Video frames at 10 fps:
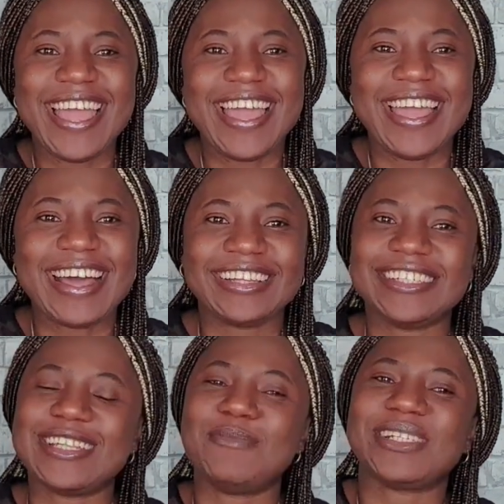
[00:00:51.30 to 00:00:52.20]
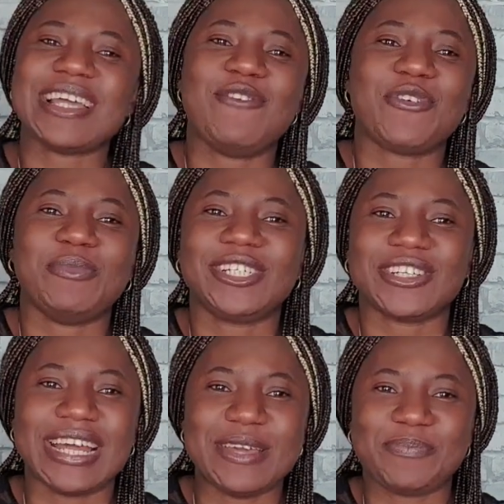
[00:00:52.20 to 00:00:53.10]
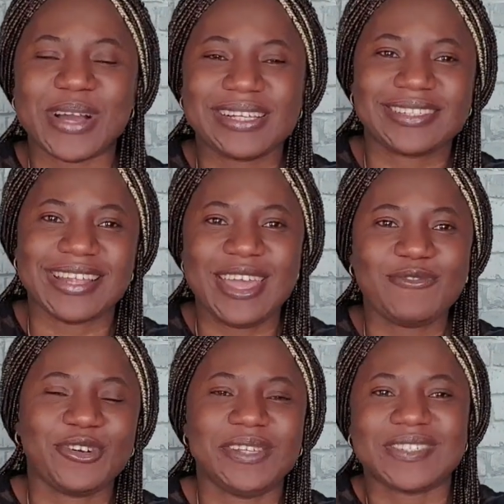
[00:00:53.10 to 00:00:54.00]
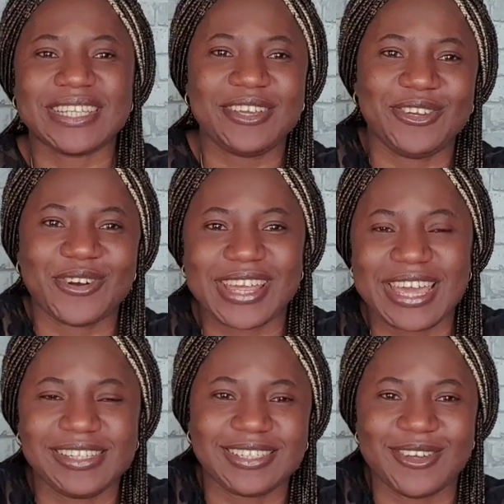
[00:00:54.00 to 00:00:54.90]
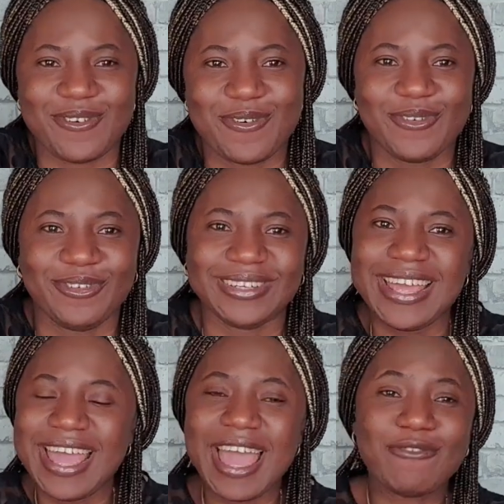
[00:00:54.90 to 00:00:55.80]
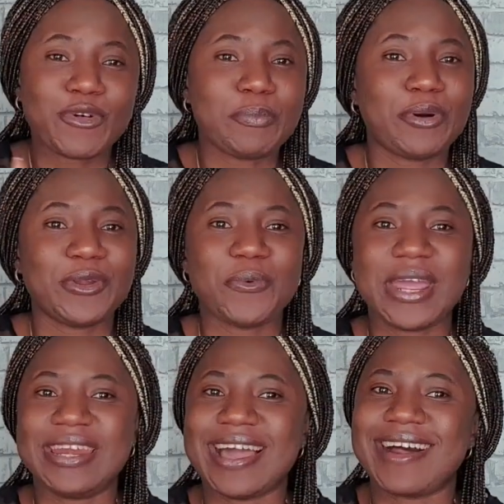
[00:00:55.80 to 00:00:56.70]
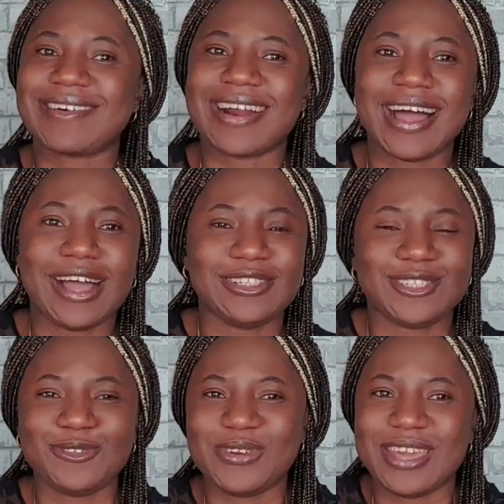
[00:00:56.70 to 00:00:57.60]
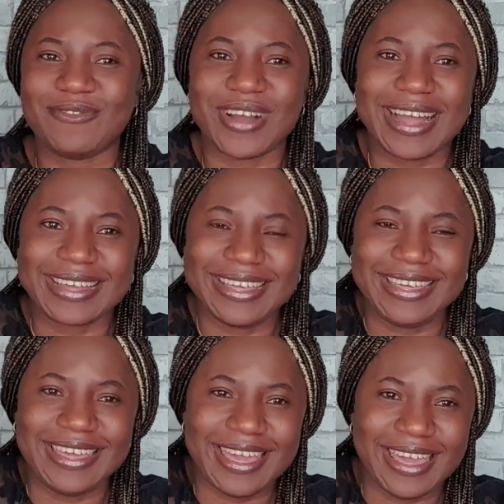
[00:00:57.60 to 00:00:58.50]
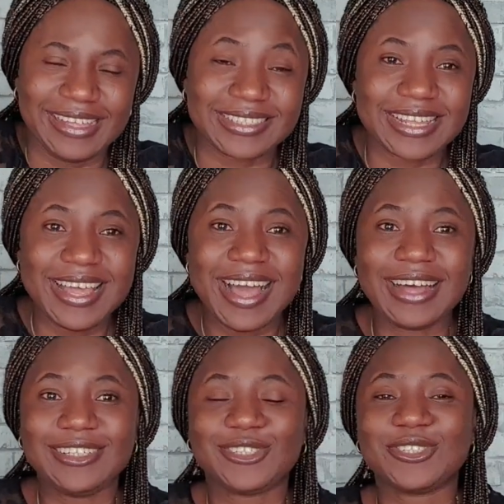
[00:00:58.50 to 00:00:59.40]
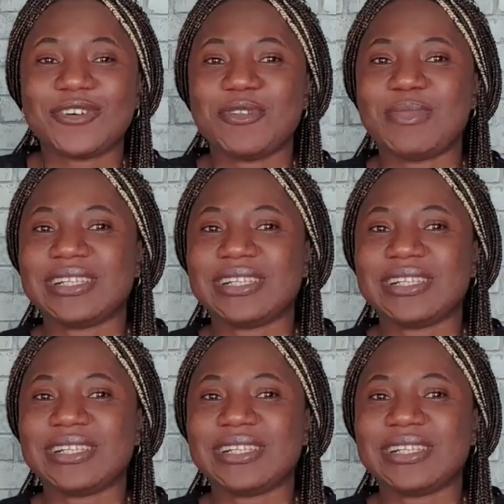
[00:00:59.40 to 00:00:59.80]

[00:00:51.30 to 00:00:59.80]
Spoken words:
At least na better information at the past now. Even if say you don't get your own, everybody when they are around you never get. And the truth of the